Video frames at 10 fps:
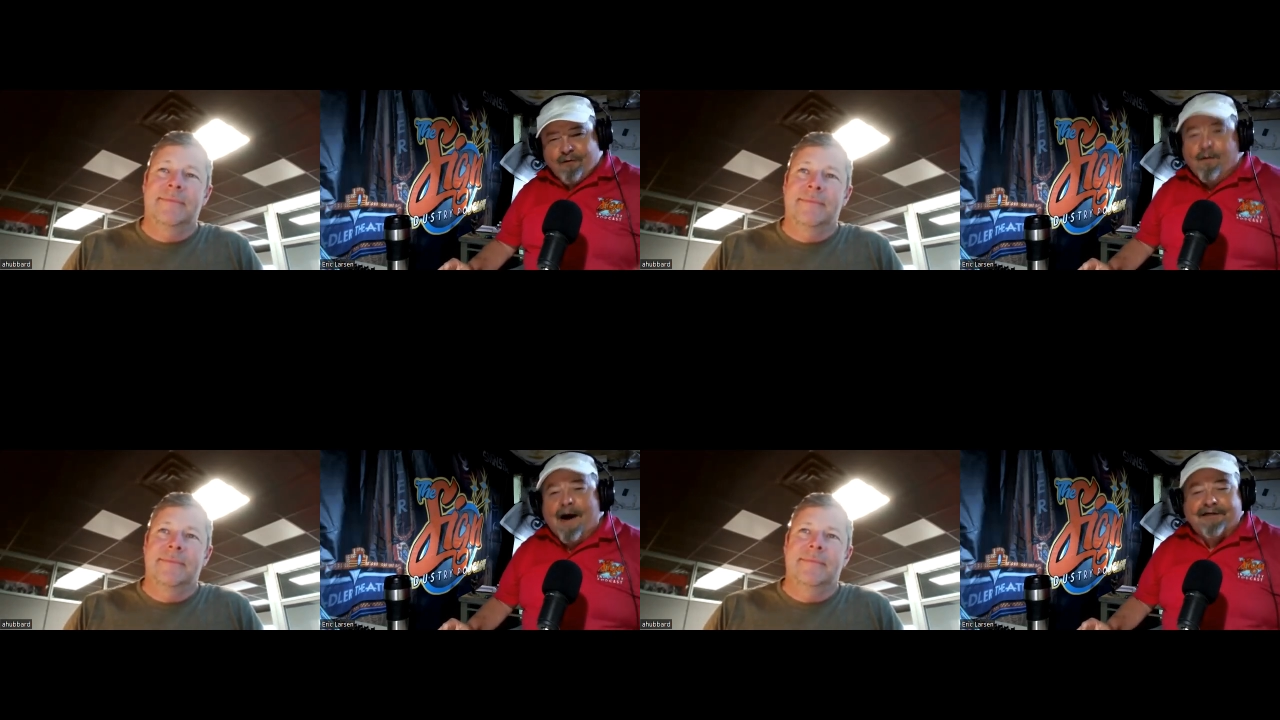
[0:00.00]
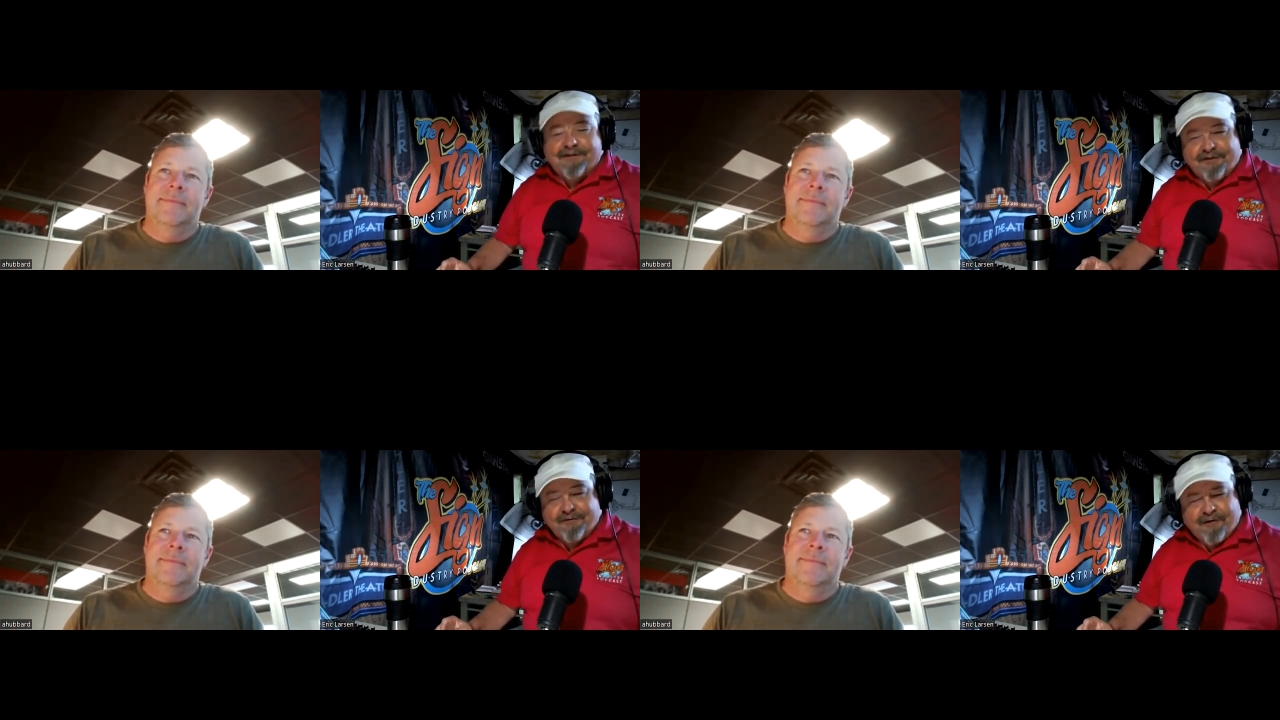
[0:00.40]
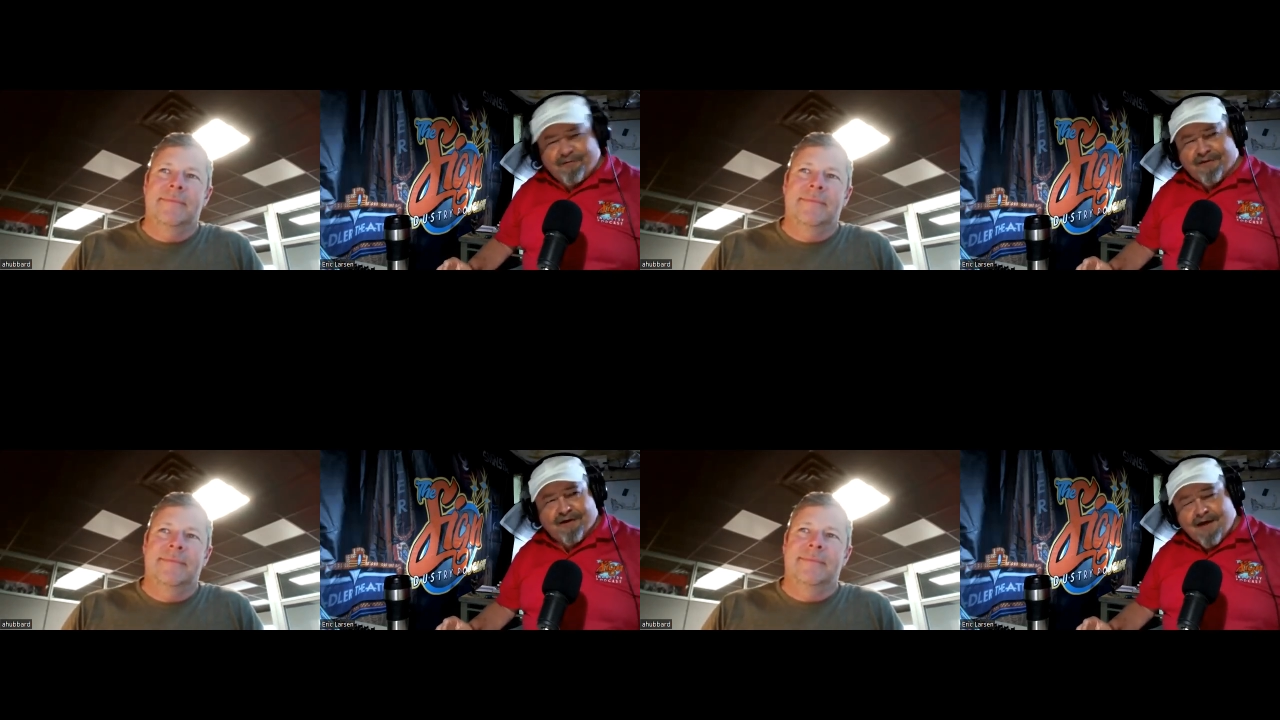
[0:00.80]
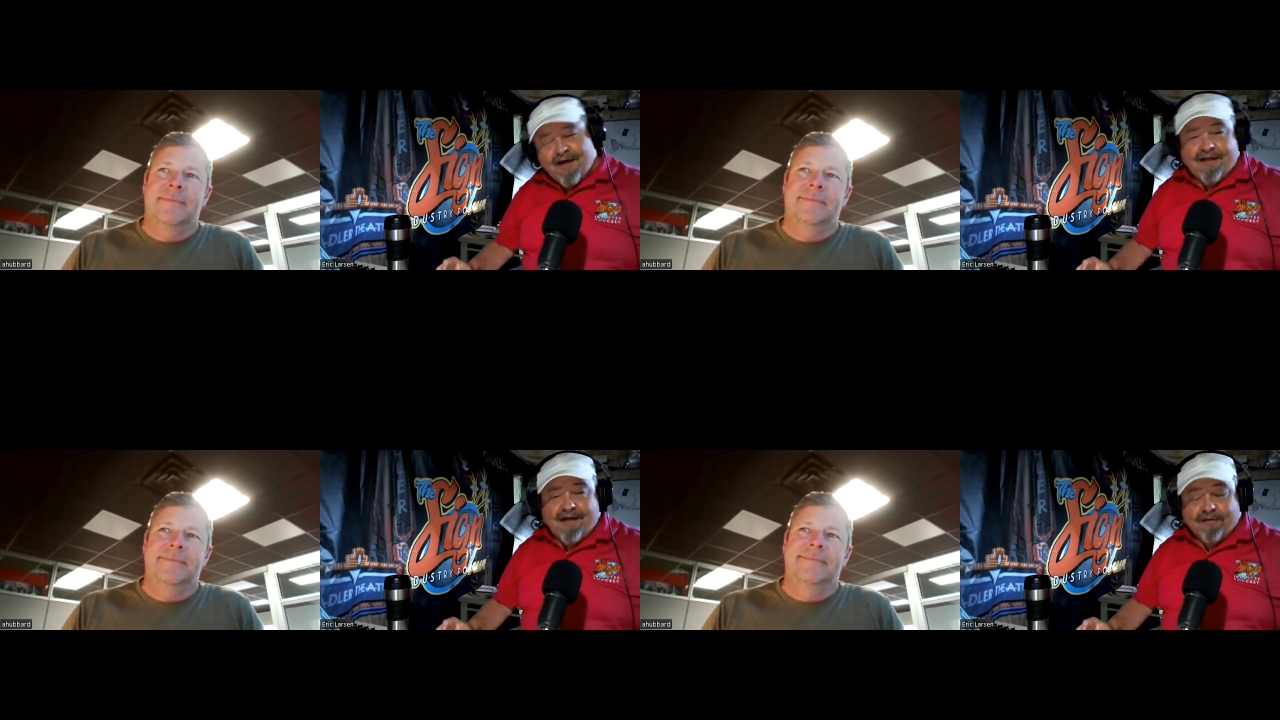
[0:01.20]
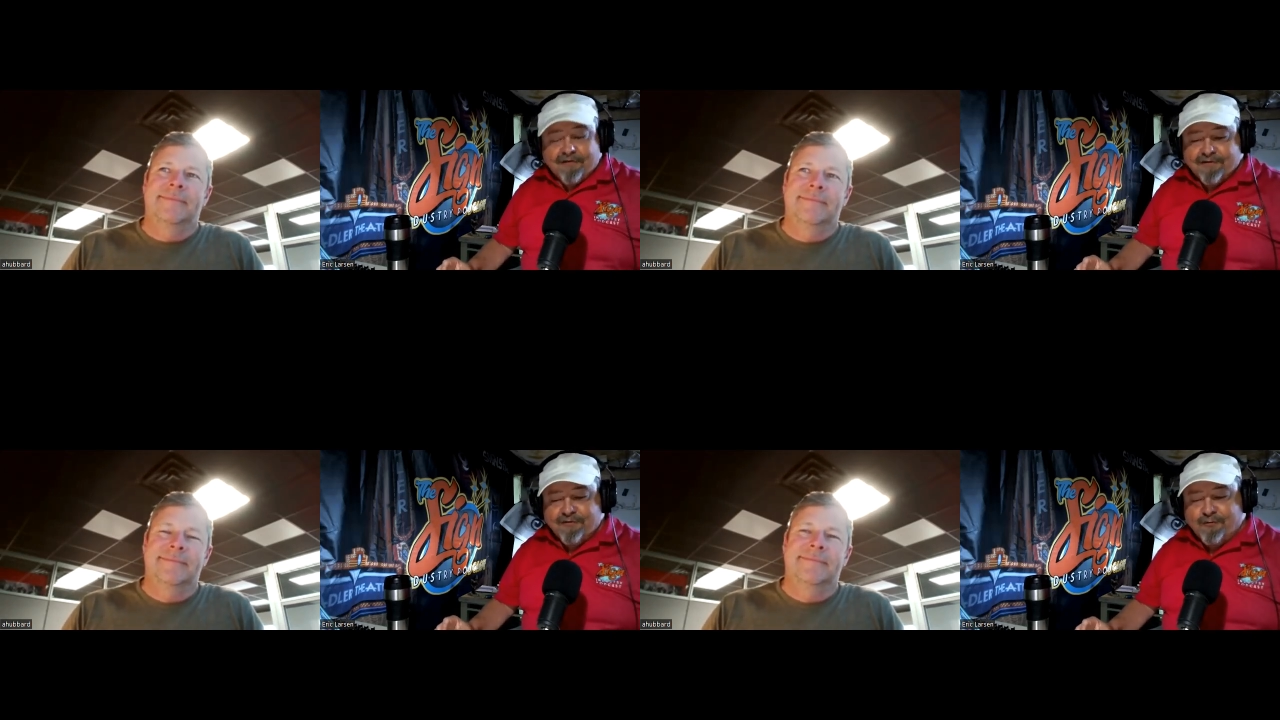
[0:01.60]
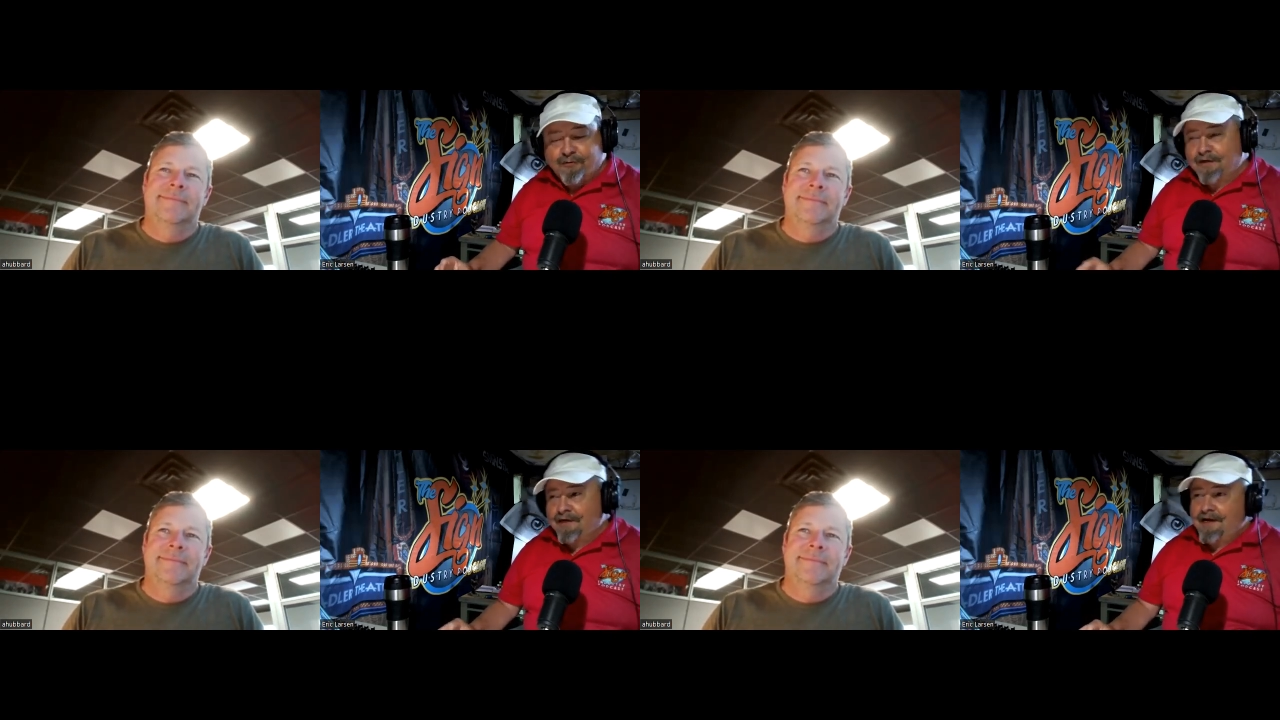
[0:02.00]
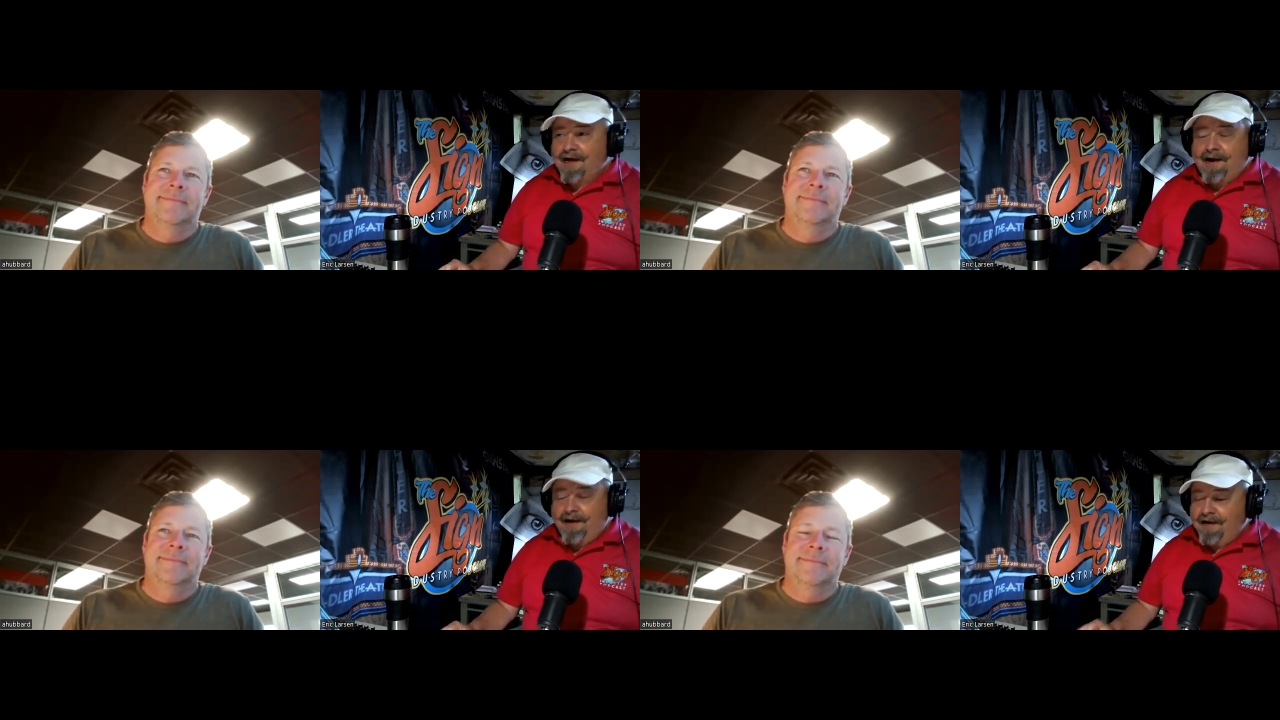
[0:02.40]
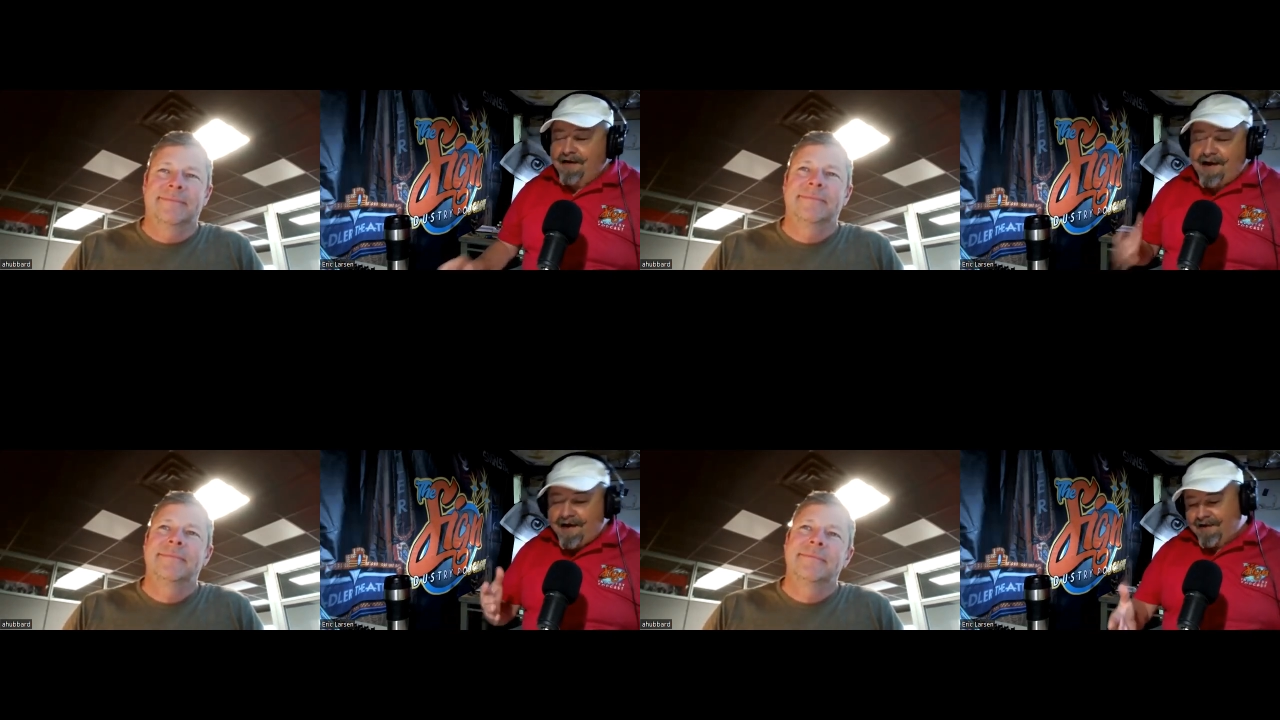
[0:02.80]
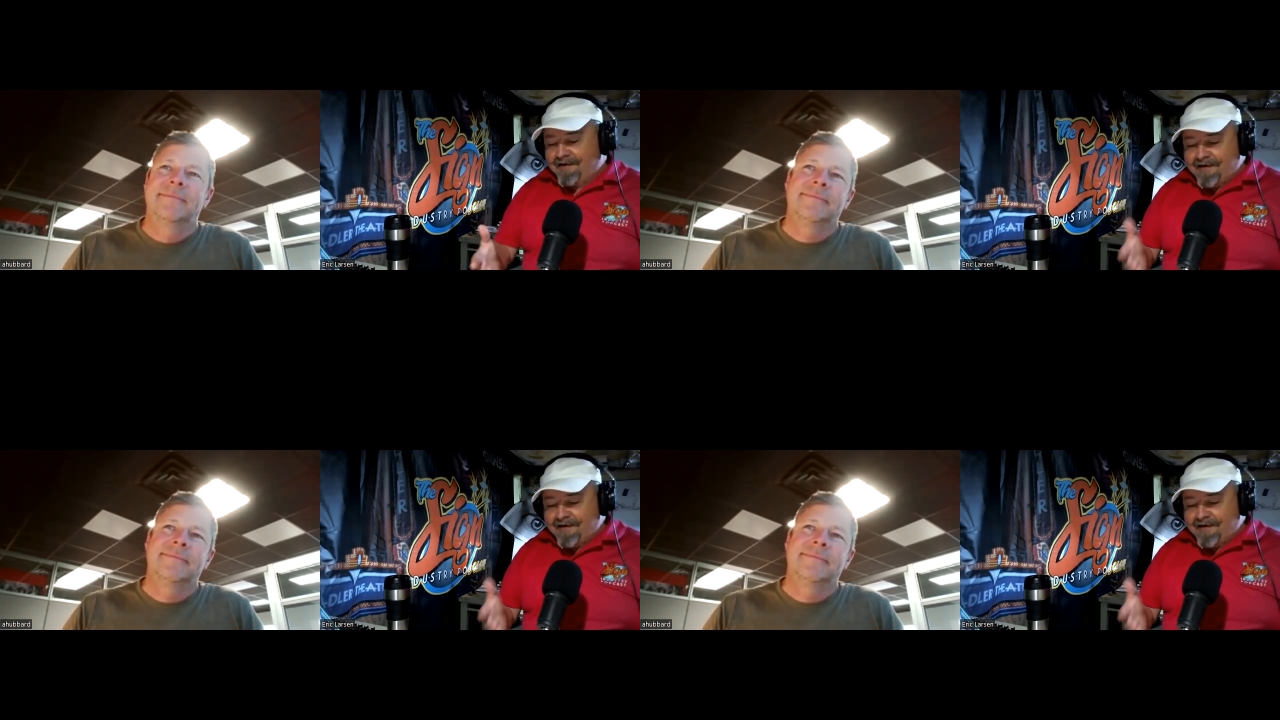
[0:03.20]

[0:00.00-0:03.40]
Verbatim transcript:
Speaker 1: we watched doing it. We thought, hey, that looks cool. I, I, I